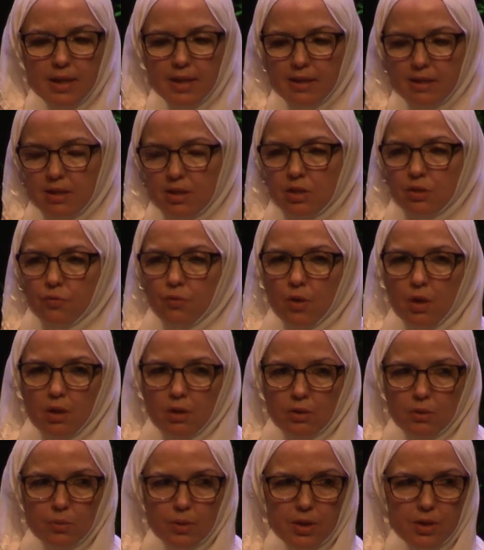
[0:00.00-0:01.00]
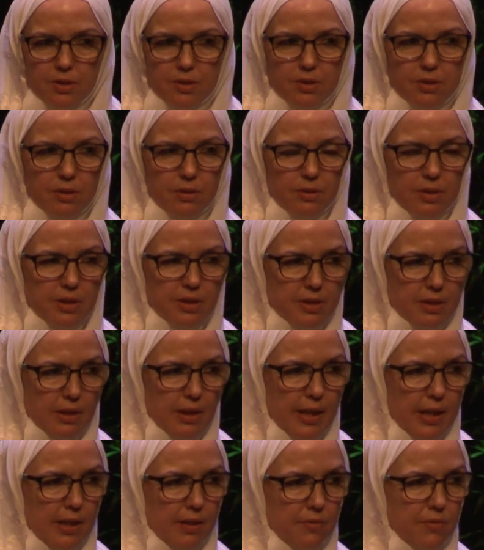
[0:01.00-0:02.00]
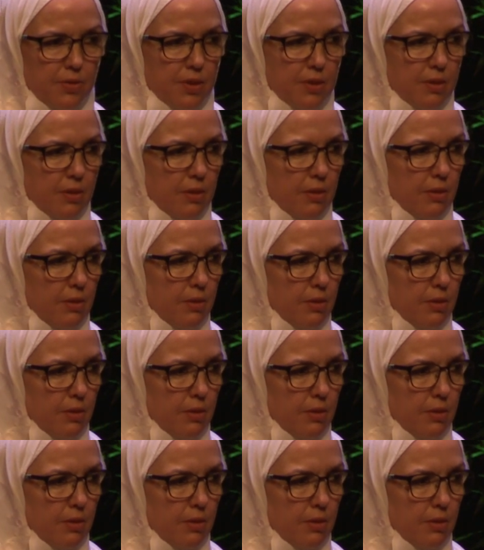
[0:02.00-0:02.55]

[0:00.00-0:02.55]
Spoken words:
and his followers, the slaves,